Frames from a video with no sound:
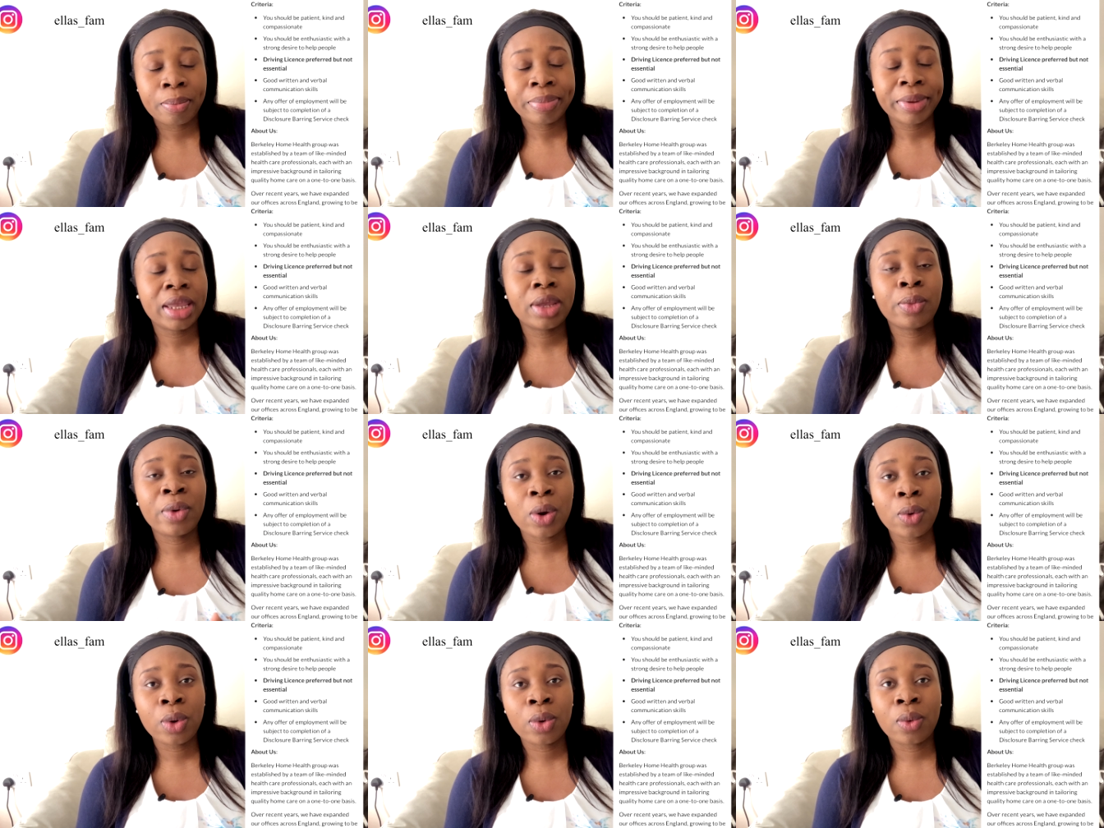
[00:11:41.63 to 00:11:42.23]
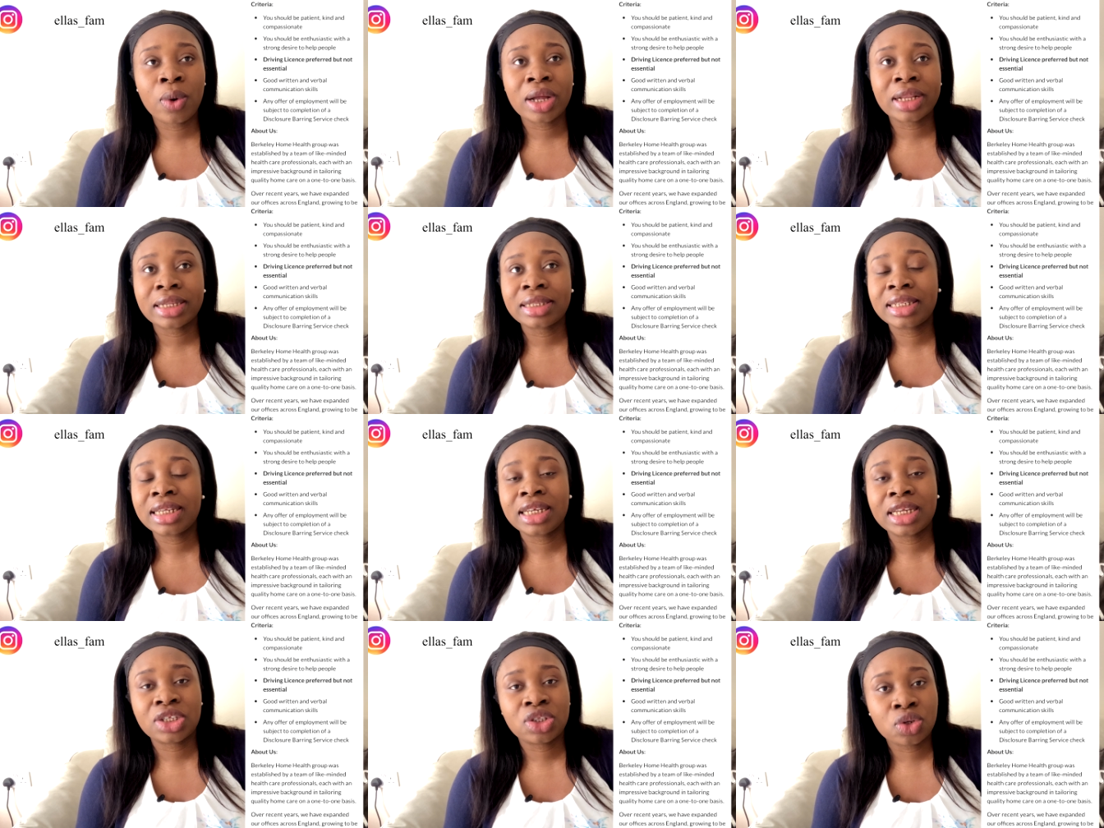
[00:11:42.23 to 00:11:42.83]
where we work they
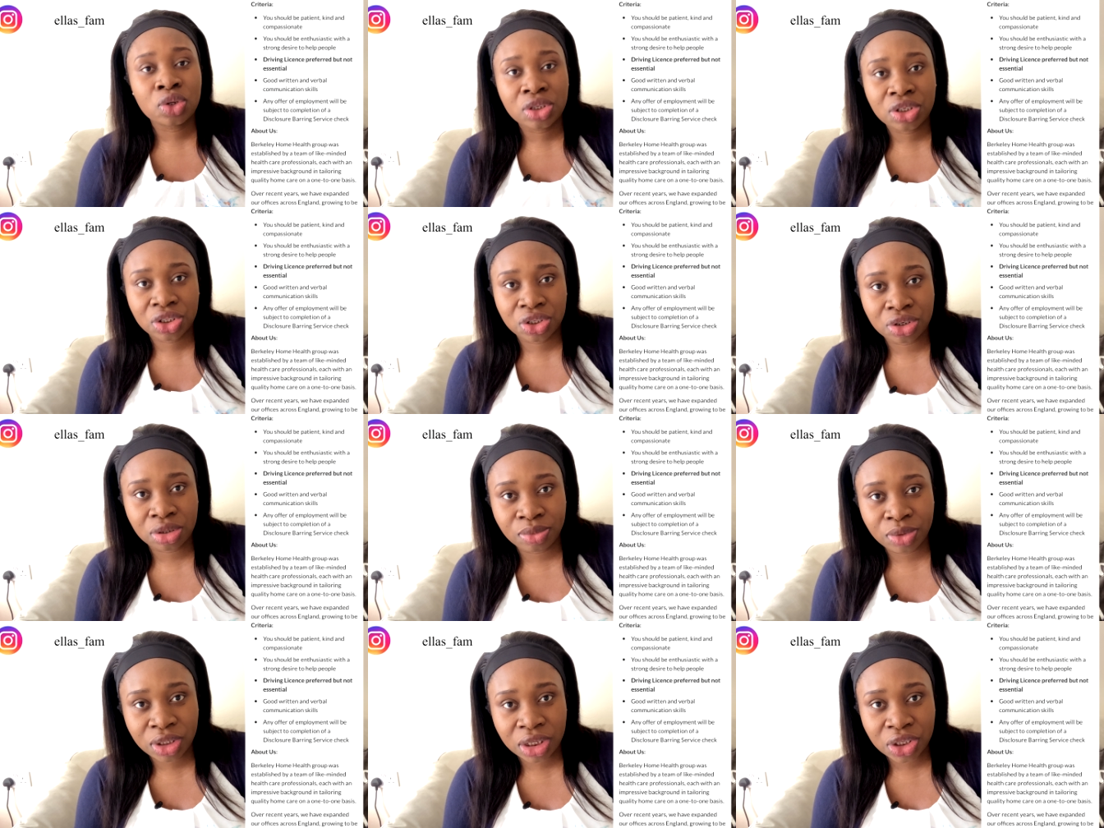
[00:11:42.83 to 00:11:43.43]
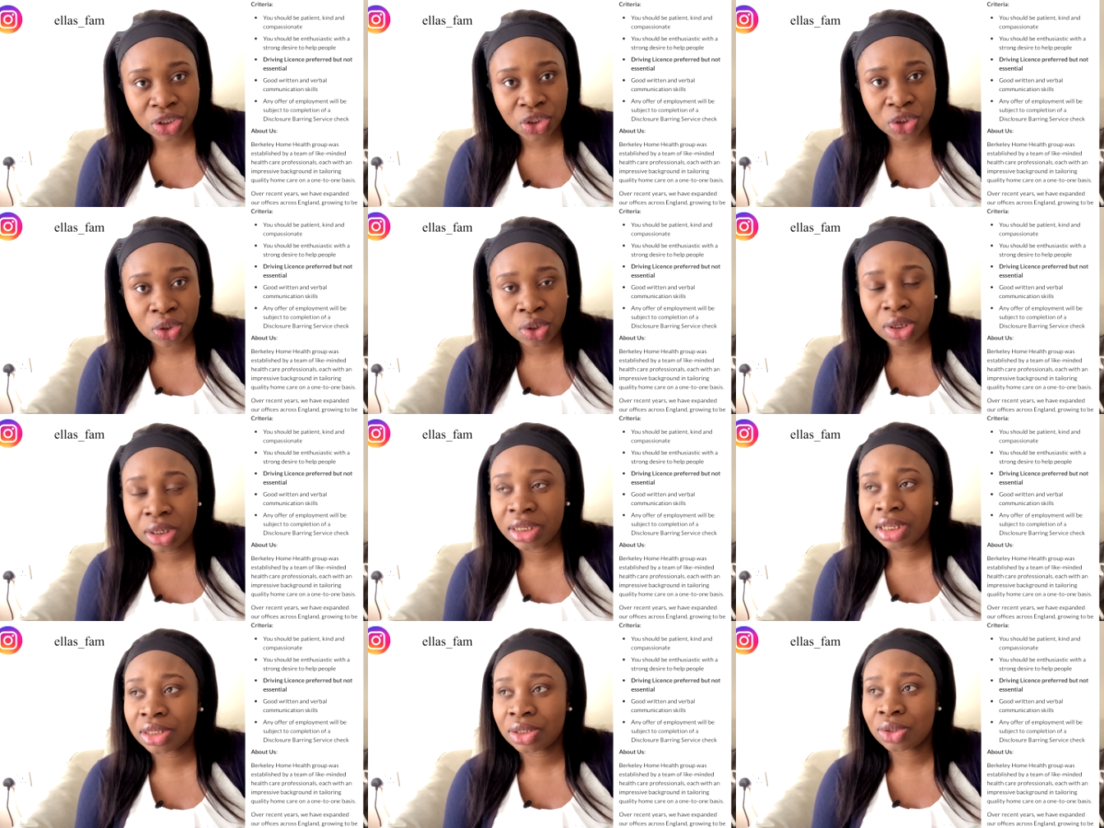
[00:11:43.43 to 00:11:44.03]
say there's no
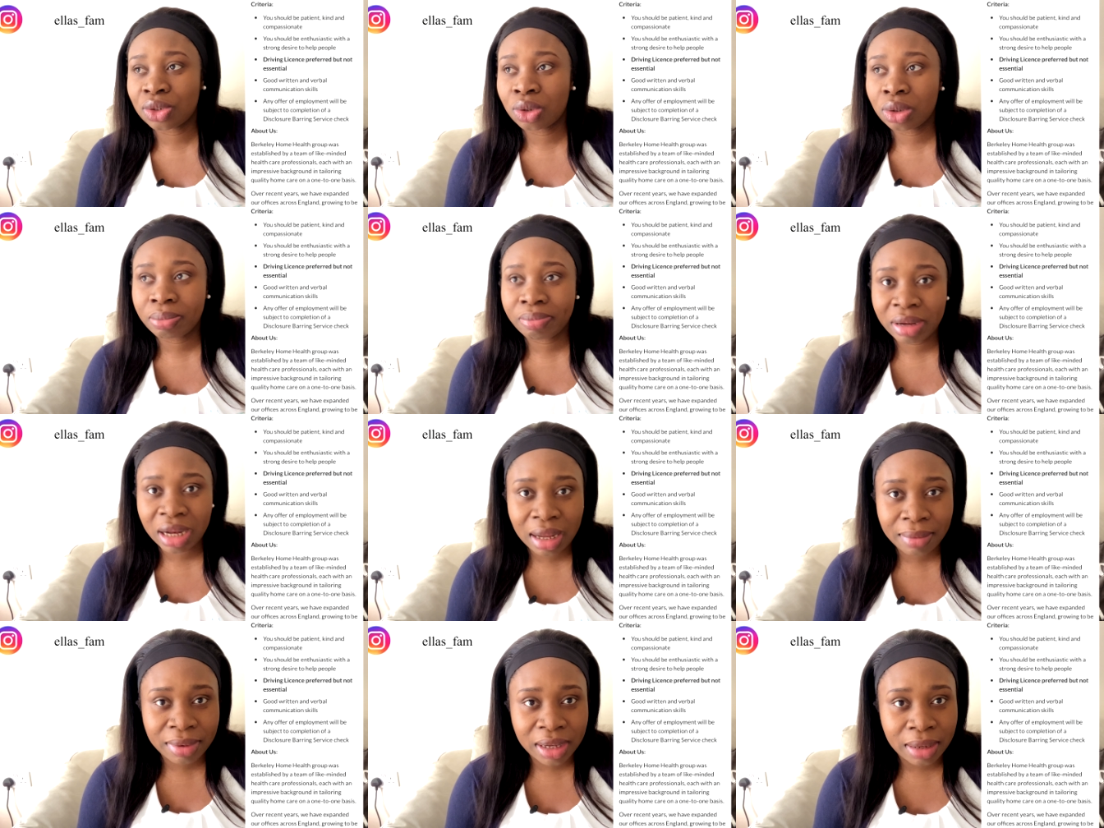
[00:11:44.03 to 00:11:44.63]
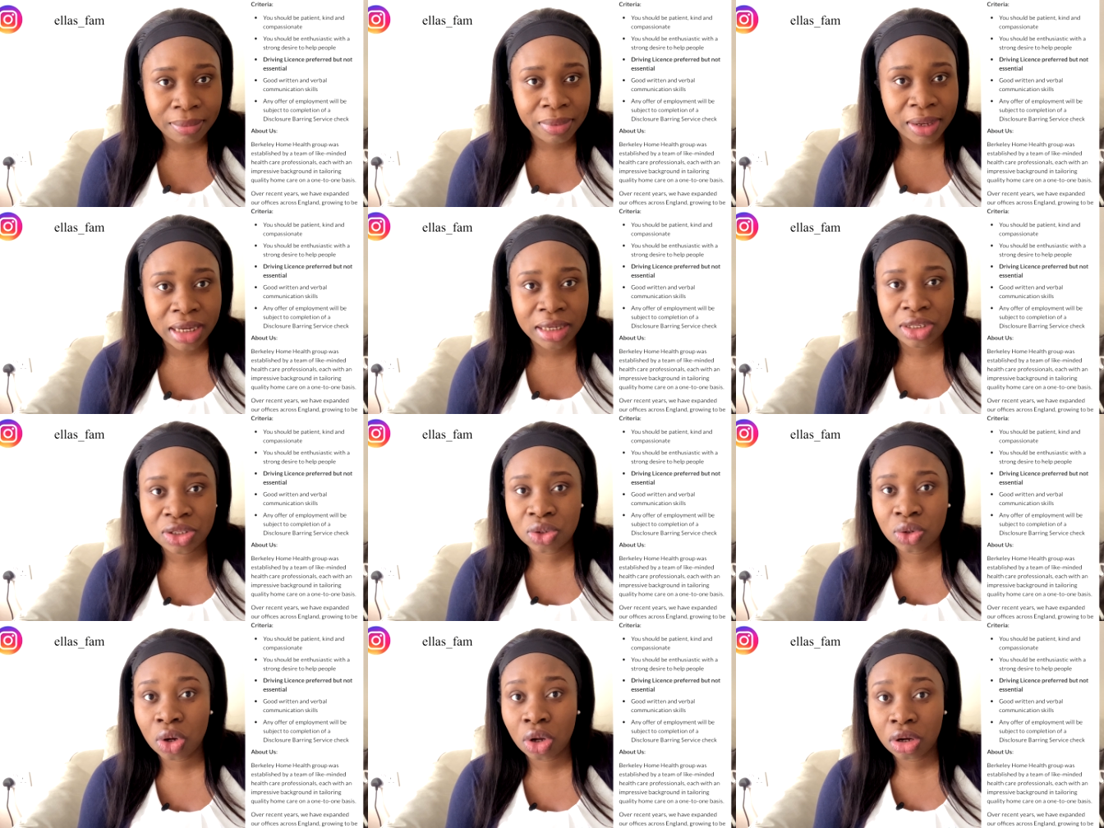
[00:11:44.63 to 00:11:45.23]
discrimination, there's no blah blah blah,
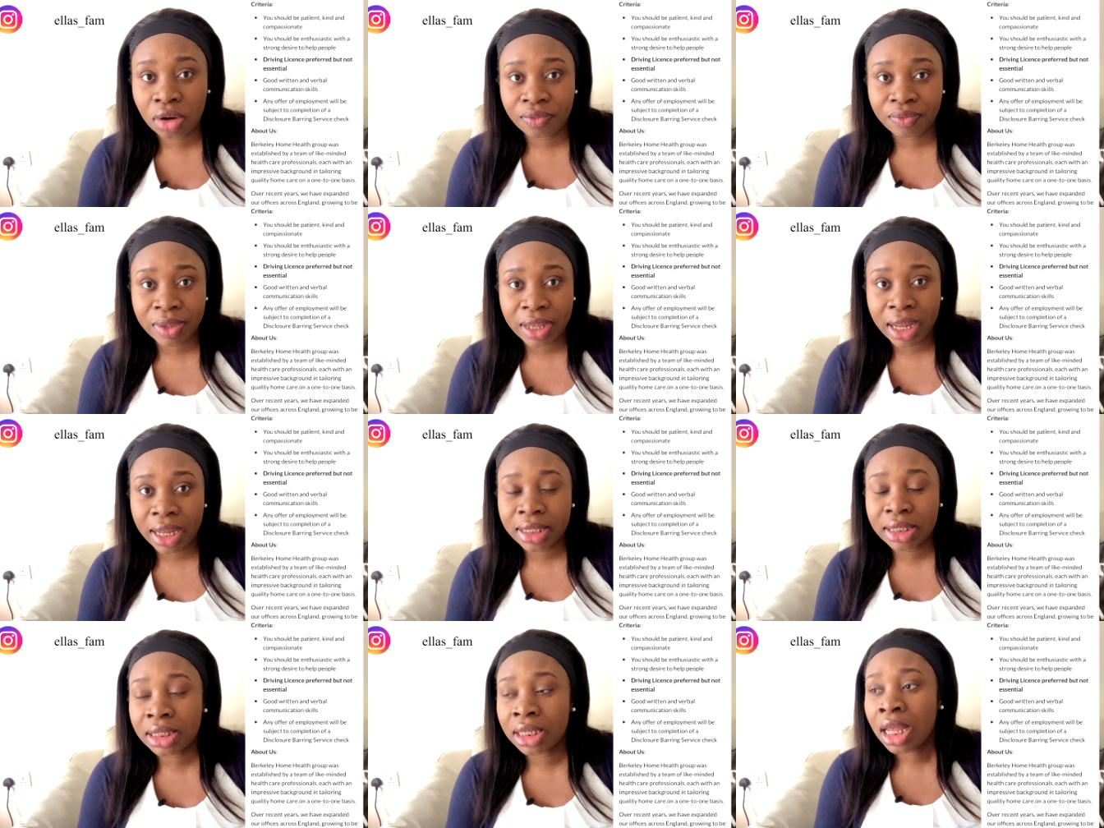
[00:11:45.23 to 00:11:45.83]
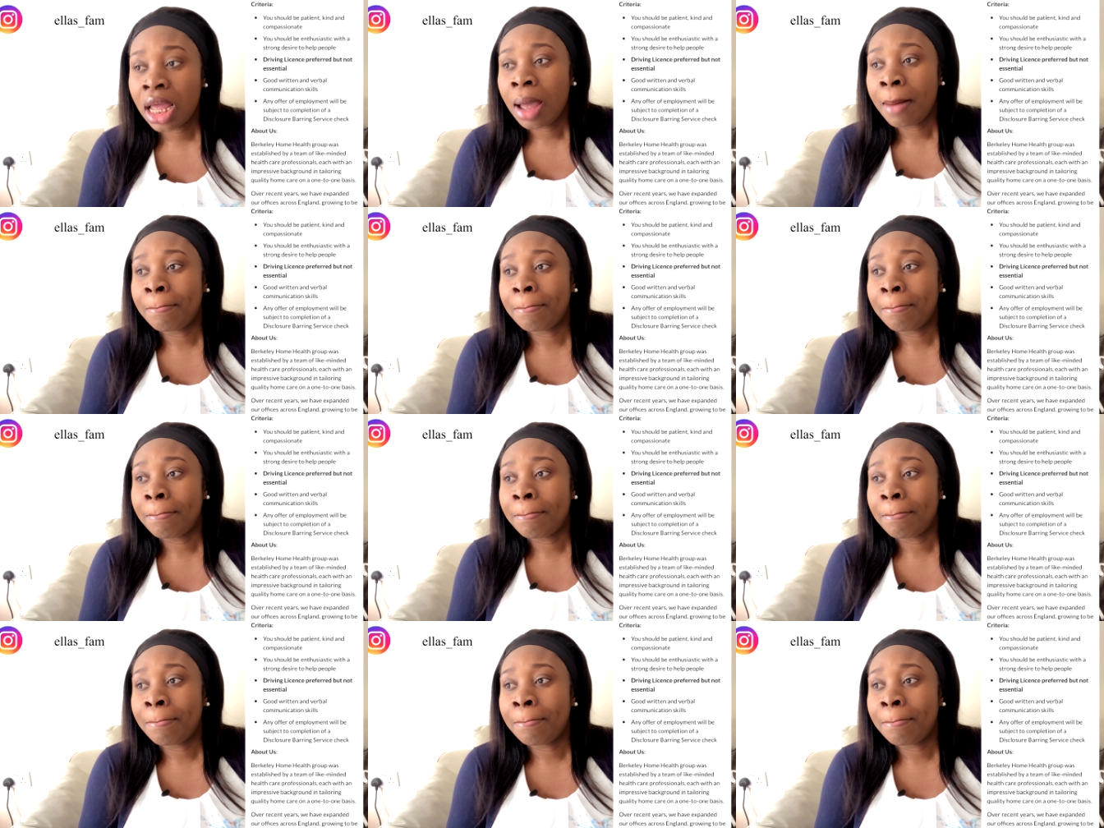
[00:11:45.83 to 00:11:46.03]
there's no all of that.